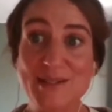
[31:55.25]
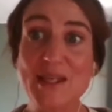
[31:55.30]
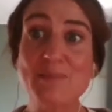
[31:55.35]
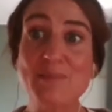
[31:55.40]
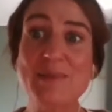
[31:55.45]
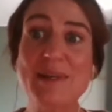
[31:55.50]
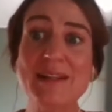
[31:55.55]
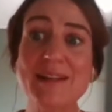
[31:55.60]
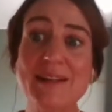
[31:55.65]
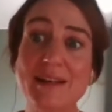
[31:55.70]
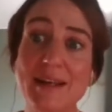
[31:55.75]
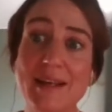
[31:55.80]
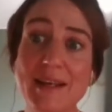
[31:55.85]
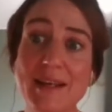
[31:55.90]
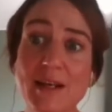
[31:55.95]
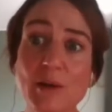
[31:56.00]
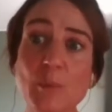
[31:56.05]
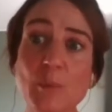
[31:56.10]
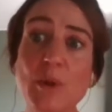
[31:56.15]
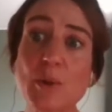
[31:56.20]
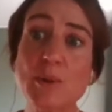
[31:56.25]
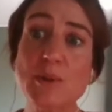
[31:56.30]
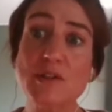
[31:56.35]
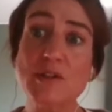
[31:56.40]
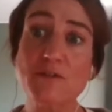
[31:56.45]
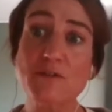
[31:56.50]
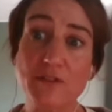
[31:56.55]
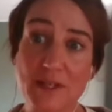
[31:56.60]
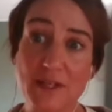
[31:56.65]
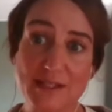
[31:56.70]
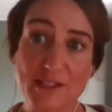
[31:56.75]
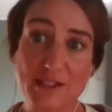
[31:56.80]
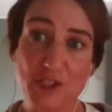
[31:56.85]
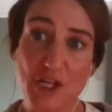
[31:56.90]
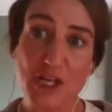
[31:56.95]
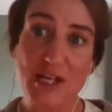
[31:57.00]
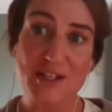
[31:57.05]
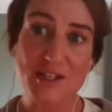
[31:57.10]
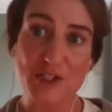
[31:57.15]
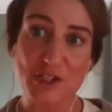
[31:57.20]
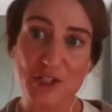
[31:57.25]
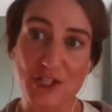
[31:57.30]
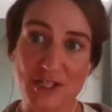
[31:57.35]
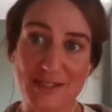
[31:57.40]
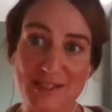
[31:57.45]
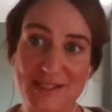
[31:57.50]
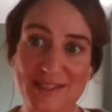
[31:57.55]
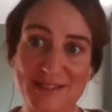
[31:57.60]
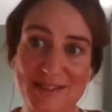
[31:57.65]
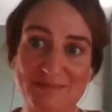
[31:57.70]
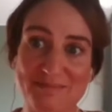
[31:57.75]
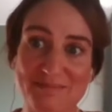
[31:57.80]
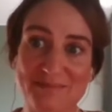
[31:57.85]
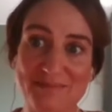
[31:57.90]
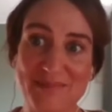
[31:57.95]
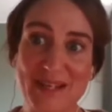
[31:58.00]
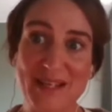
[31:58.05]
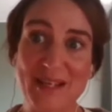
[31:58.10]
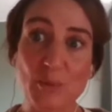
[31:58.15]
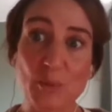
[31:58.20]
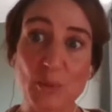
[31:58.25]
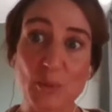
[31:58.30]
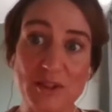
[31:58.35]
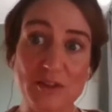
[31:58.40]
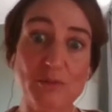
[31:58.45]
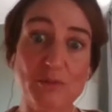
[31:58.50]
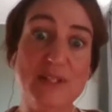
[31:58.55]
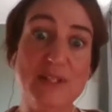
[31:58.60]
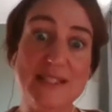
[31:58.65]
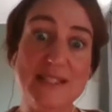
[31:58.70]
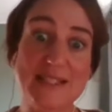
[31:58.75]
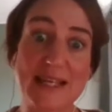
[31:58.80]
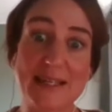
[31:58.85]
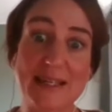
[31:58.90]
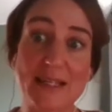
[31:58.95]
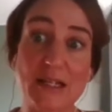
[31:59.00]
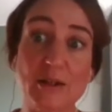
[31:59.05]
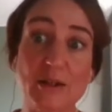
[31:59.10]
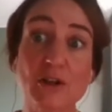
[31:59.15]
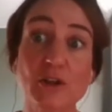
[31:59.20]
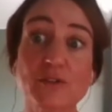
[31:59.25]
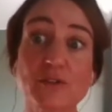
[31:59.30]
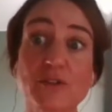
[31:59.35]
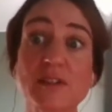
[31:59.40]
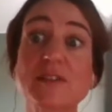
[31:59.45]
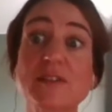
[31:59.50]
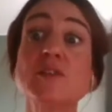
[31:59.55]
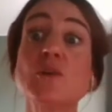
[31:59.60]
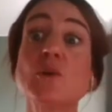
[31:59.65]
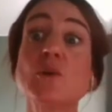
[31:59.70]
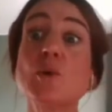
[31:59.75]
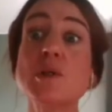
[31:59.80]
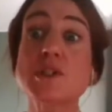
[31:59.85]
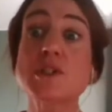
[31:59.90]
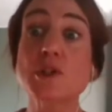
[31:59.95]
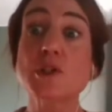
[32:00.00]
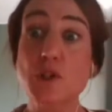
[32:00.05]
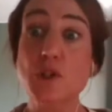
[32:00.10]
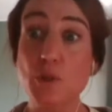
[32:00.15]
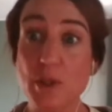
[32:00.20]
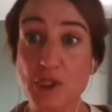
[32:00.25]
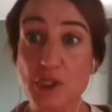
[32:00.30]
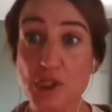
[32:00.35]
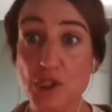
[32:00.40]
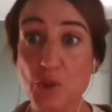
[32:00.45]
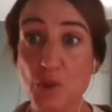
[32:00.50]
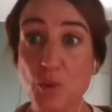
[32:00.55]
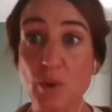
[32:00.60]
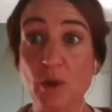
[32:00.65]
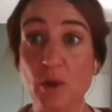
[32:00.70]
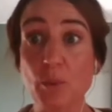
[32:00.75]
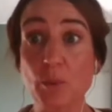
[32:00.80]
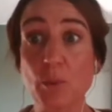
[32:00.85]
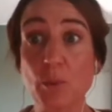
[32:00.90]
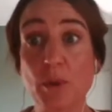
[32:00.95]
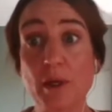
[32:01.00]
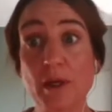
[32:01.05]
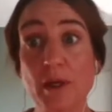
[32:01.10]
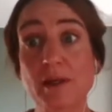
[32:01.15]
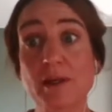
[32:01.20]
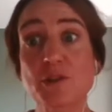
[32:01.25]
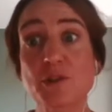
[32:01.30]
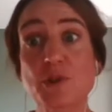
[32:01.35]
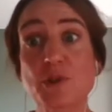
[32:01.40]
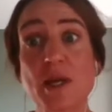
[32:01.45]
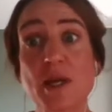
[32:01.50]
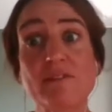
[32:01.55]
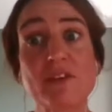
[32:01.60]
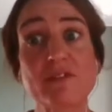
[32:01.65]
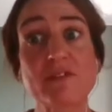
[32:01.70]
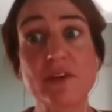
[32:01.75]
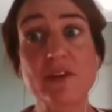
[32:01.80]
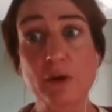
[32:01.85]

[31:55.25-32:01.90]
So, I mean, here we also face challenges with recycled content, and also to assure, to have a